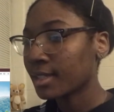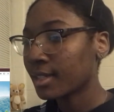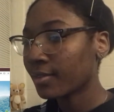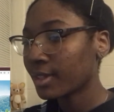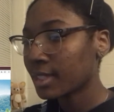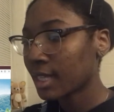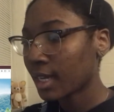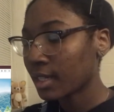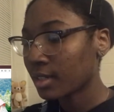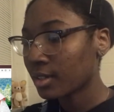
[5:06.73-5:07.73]
different
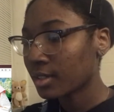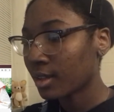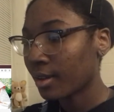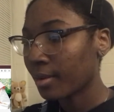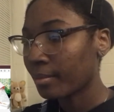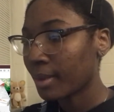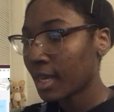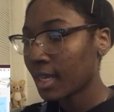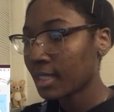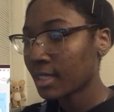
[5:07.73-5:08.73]
sectors um,
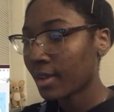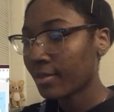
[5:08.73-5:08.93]
making stuff,